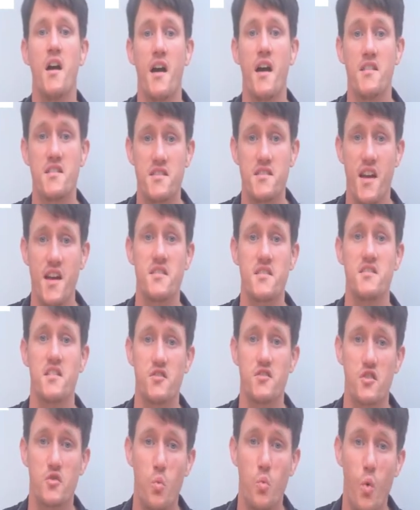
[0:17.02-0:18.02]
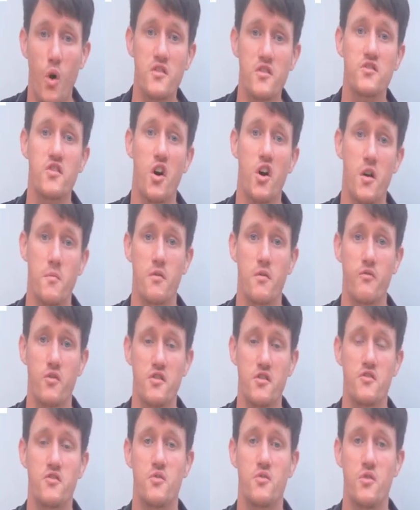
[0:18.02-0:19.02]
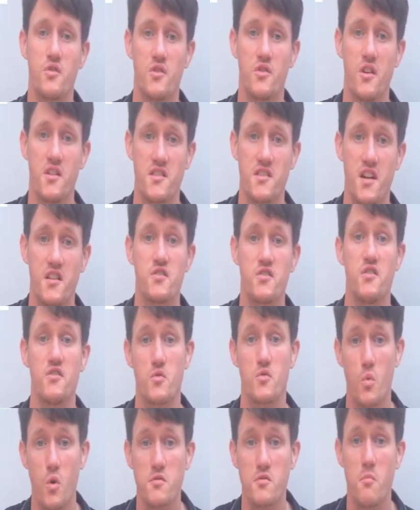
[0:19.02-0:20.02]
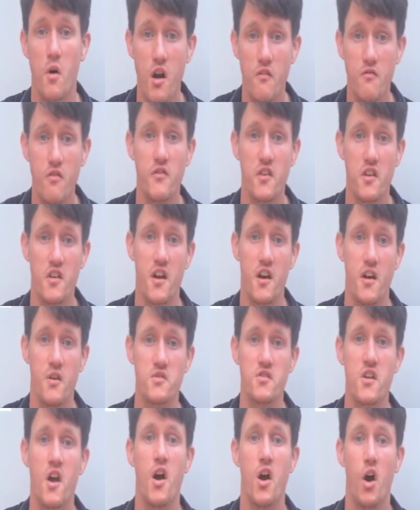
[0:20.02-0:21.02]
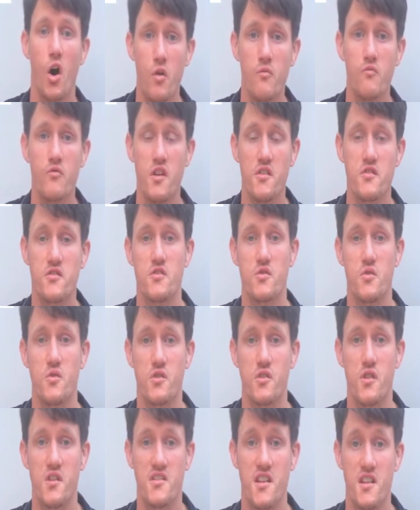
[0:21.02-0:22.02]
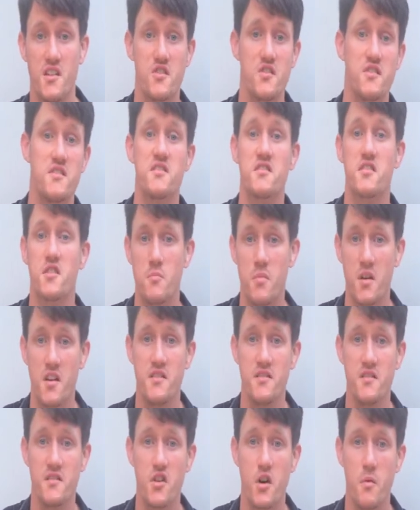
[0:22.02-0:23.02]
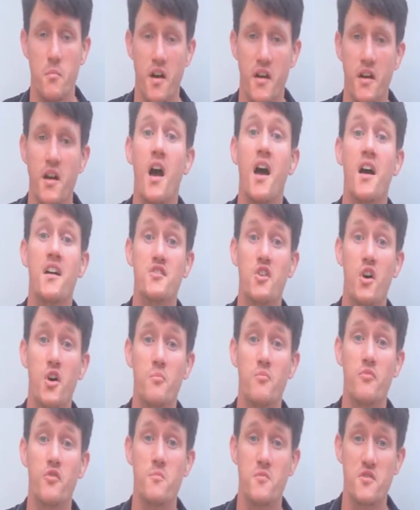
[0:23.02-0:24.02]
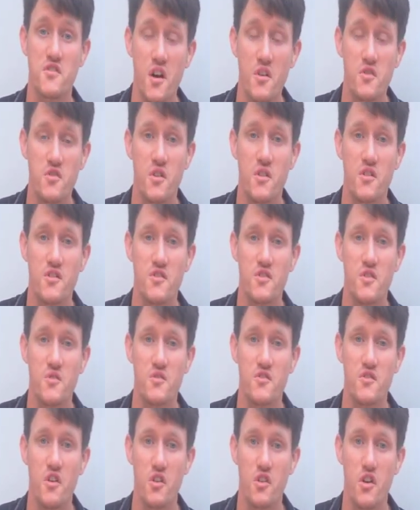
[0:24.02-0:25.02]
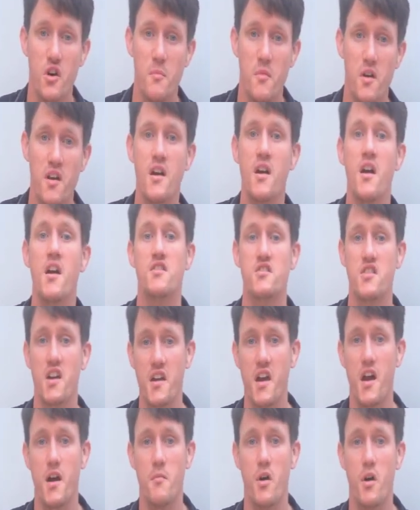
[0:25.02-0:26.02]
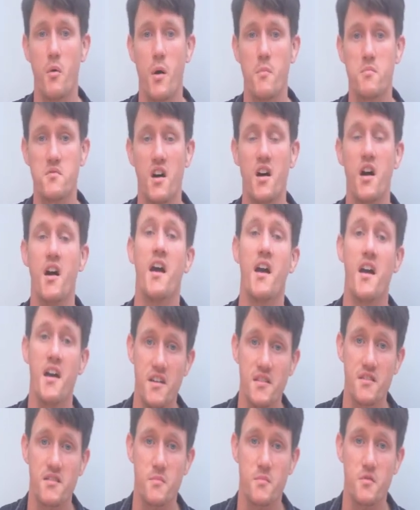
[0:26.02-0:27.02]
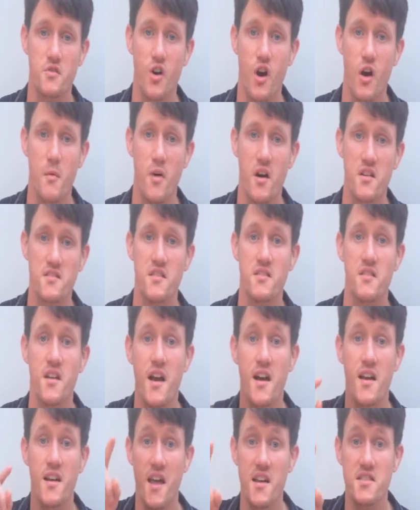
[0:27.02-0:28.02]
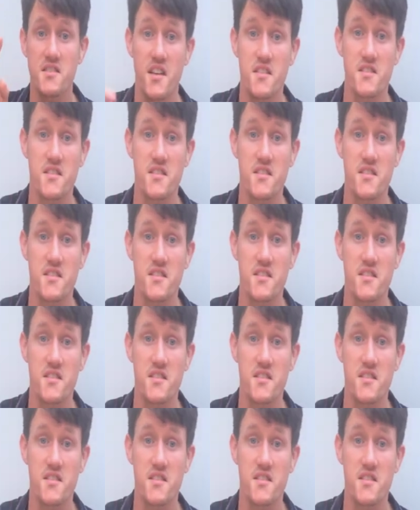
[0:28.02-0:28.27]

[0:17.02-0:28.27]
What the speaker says: Sects are just one type of religious organisation, so watch my other videos on religious organisations to complete the topic. Tom from the sociologytutor.com here. Check out my website, hit the subscribe button, let's get